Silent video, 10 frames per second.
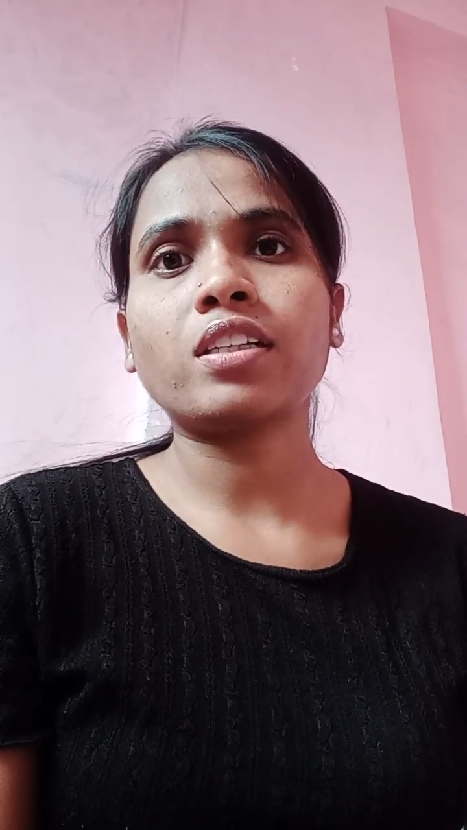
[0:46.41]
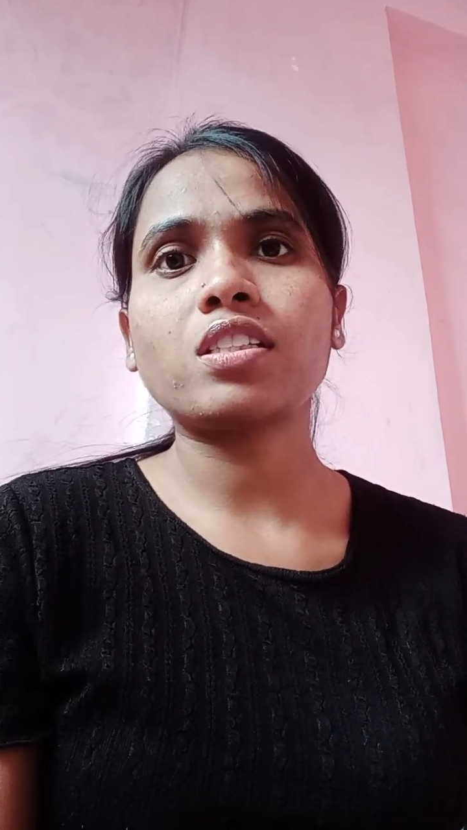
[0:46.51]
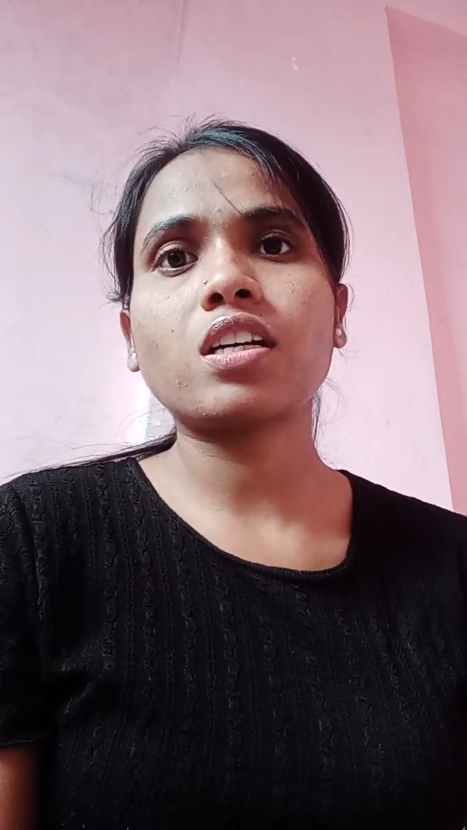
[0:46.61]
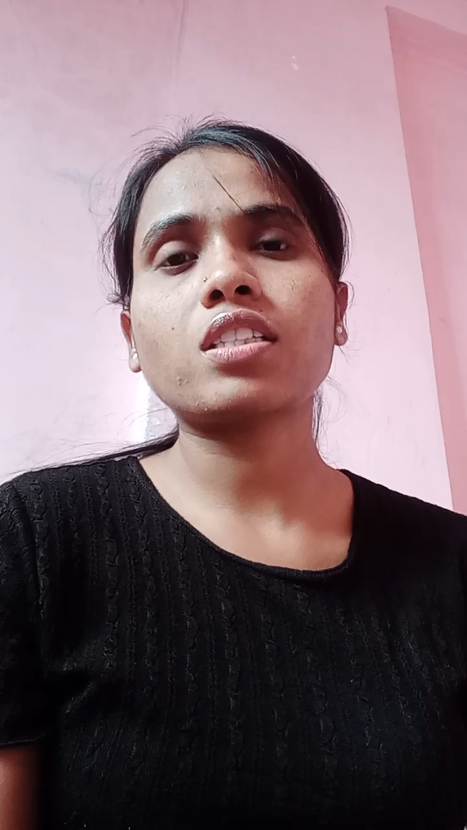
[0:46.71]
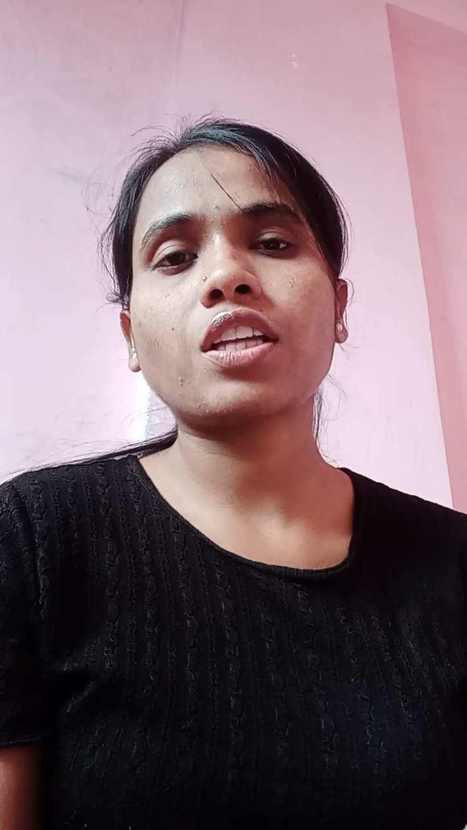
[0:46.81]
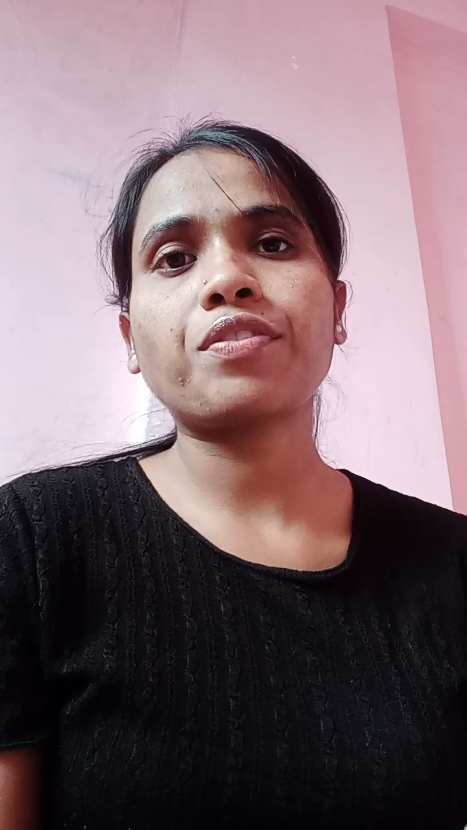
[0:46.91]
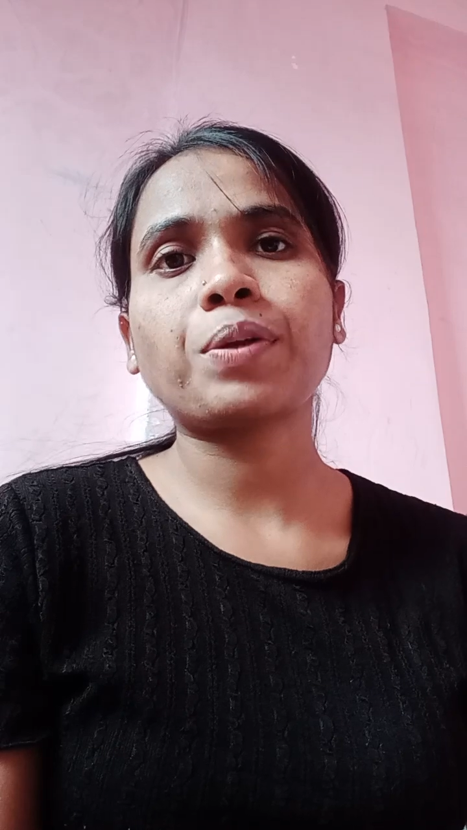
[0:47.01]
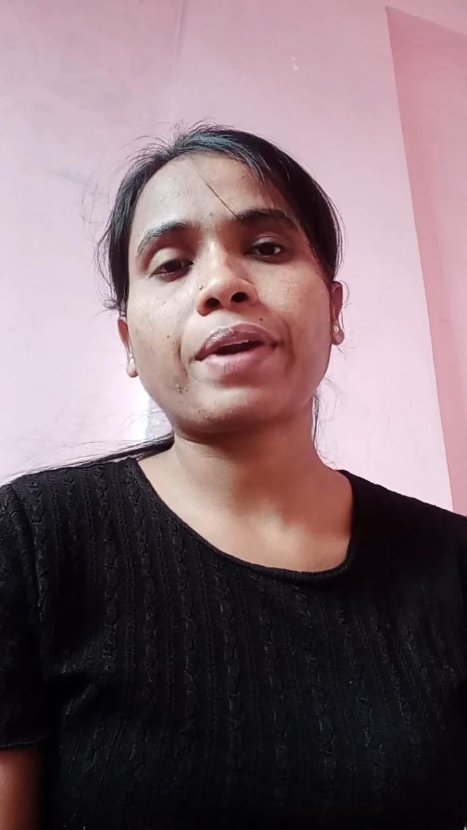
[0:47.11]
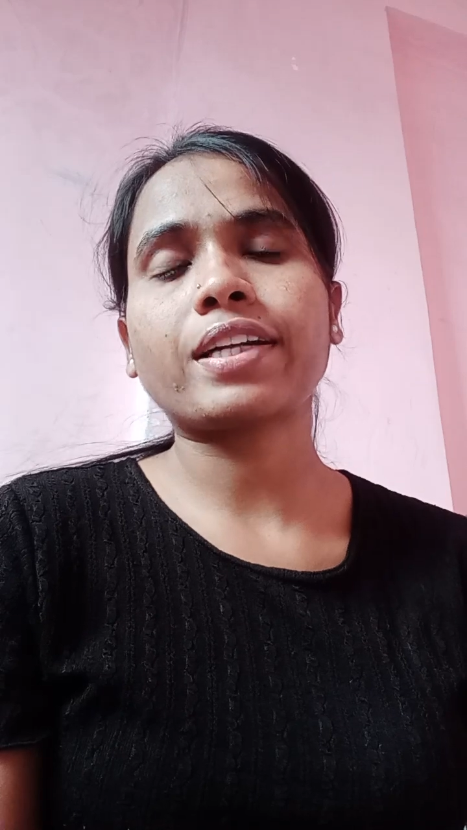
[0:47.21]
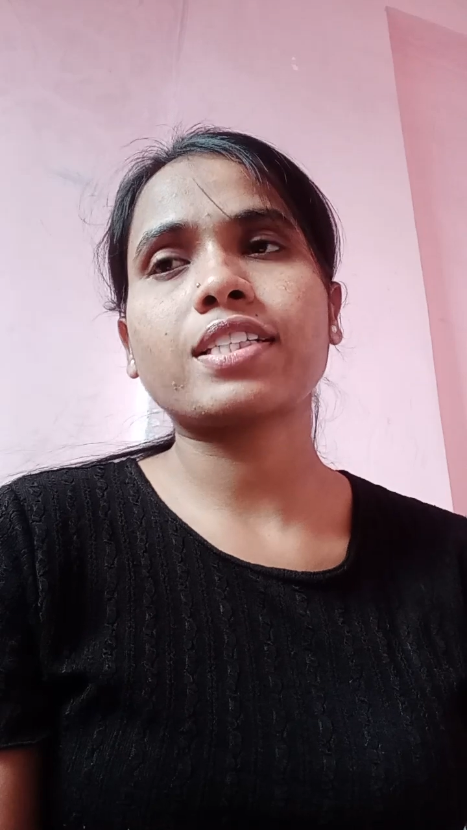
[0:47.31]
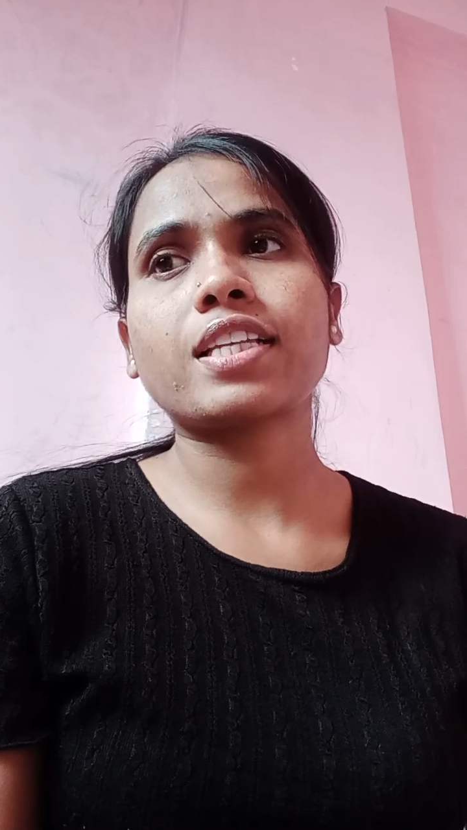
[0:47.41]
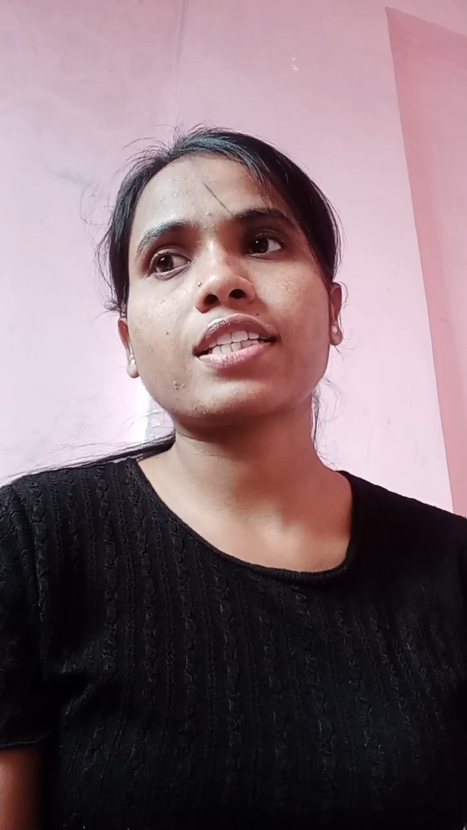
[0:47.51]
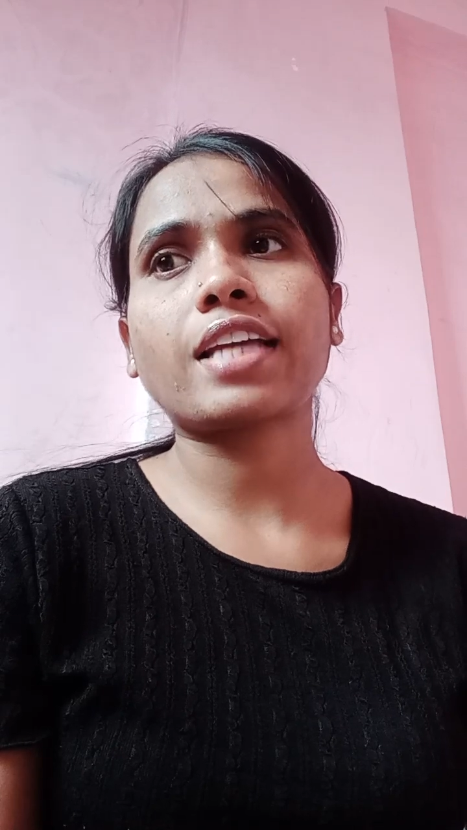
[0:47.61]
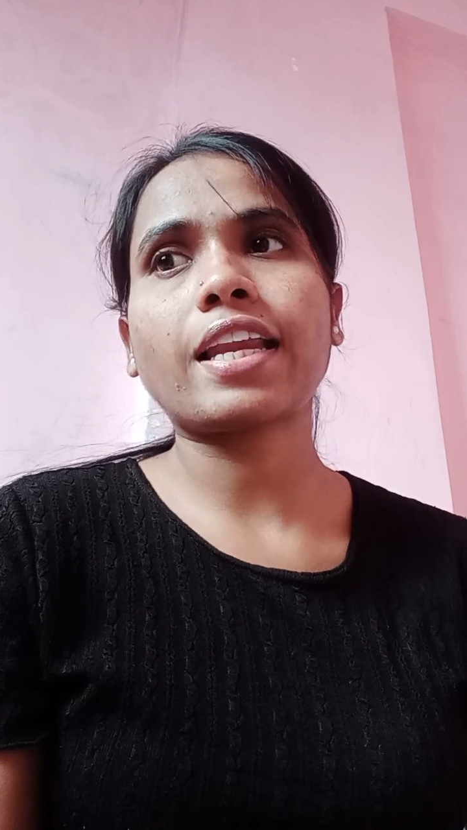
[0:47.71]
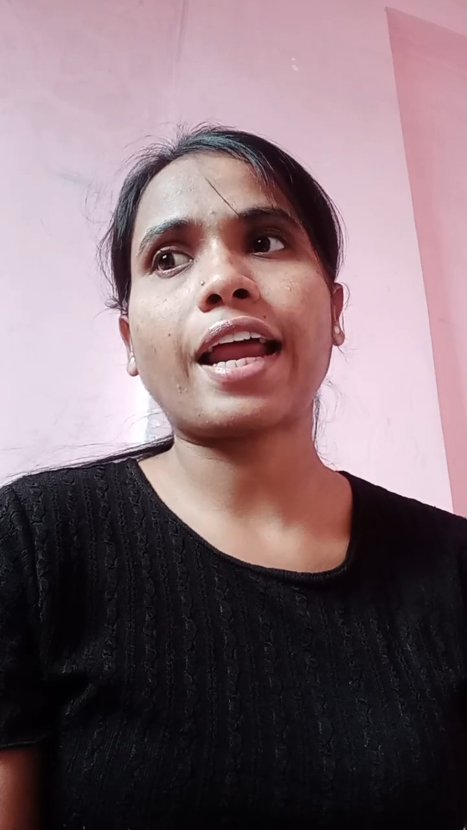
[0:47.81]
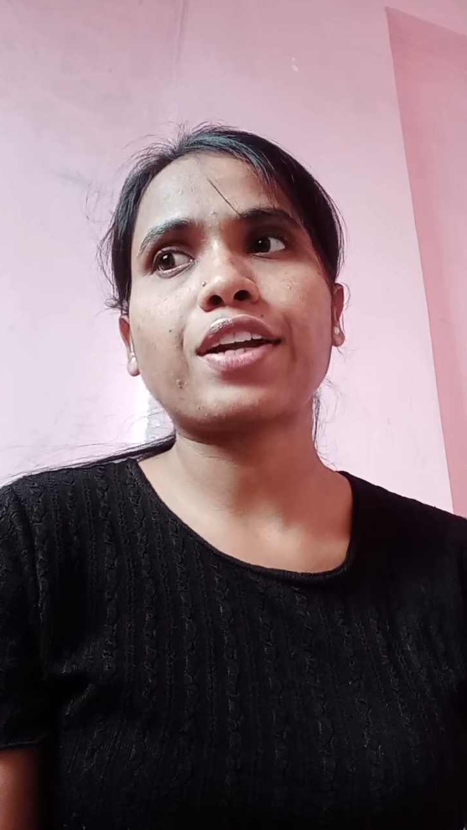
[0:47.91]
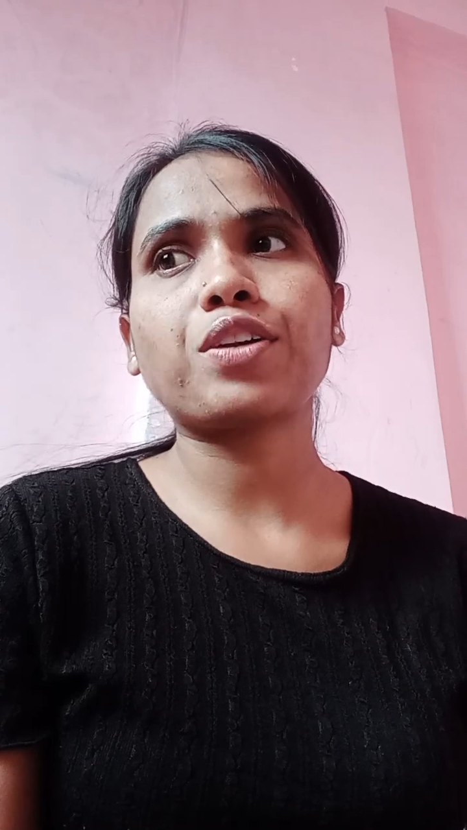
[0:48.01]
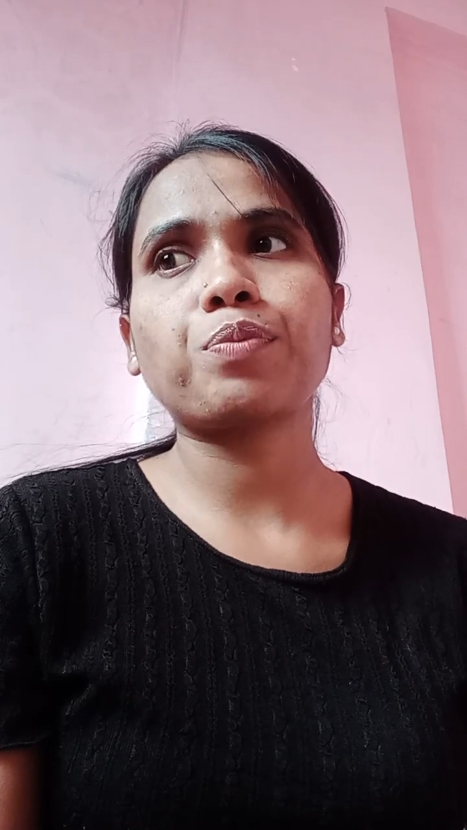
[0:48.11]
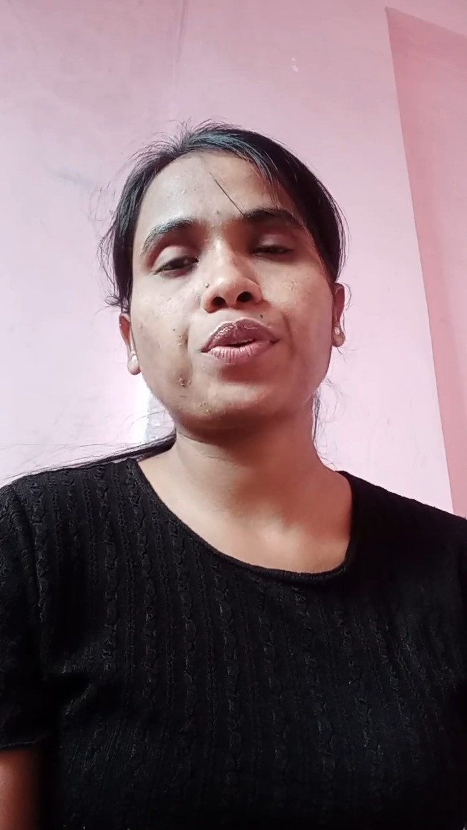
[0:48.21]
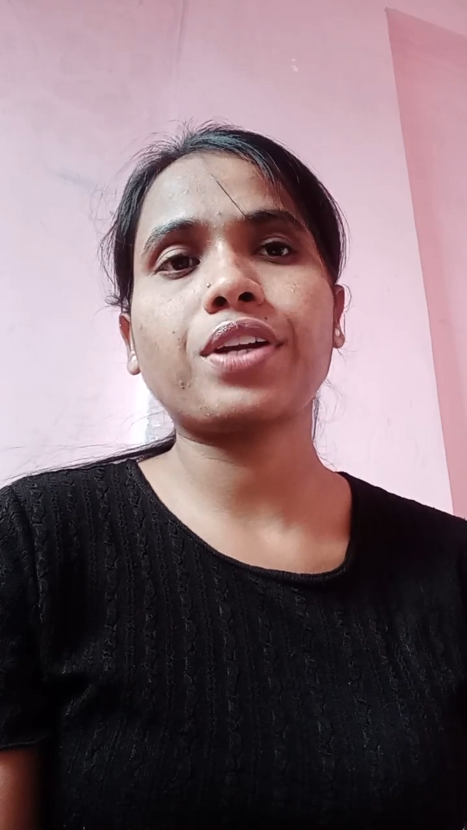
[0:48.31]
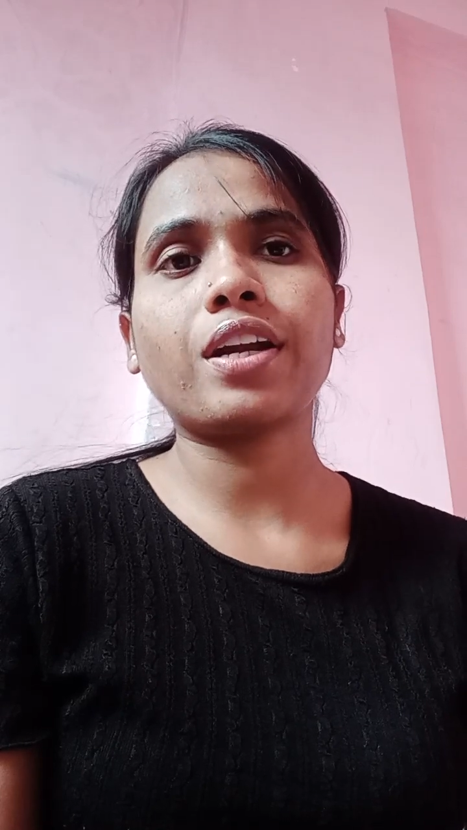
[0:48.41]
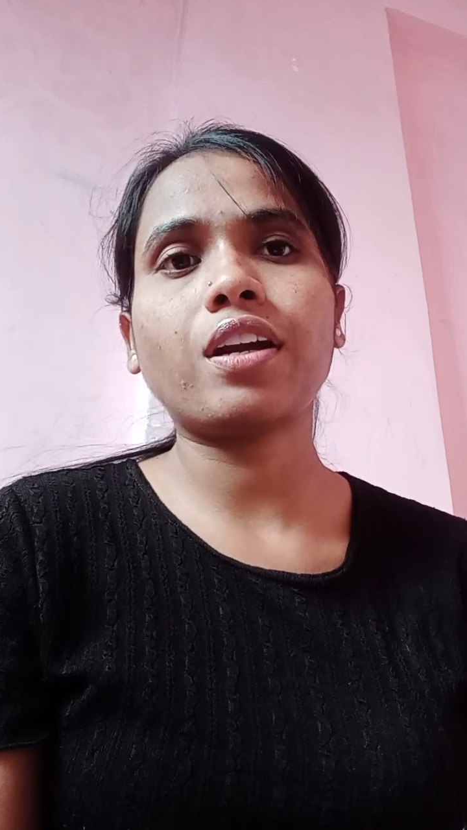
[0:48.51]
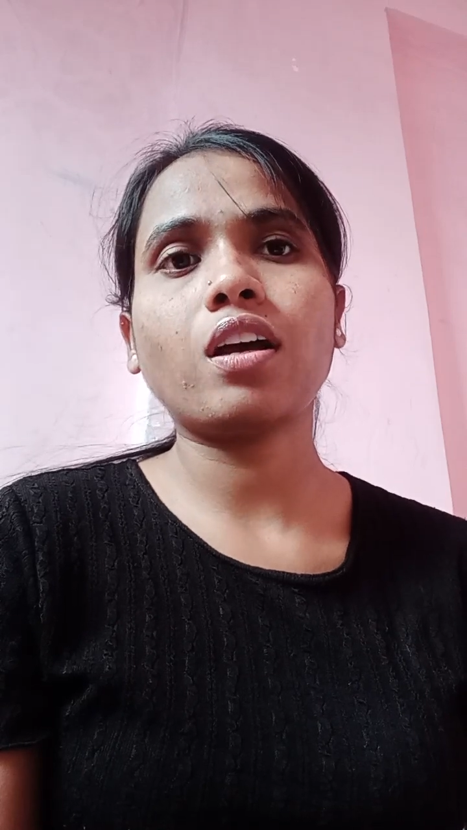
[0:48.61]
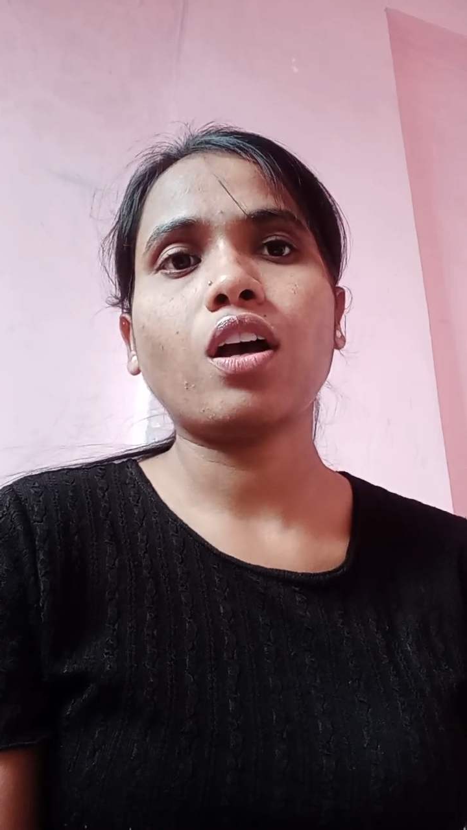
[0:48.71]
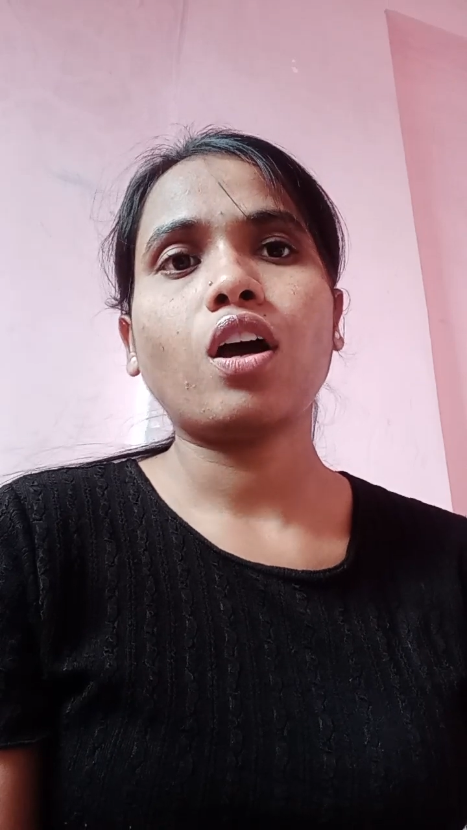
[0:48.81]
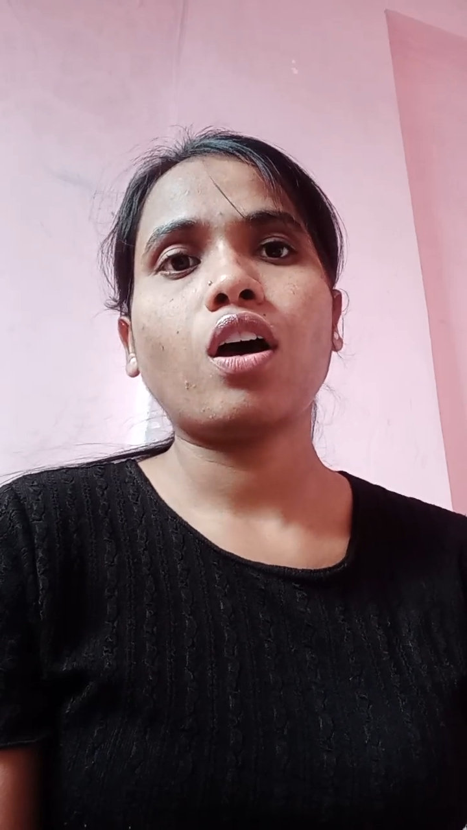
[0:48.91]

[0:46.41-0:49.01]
drug safety practices can attributed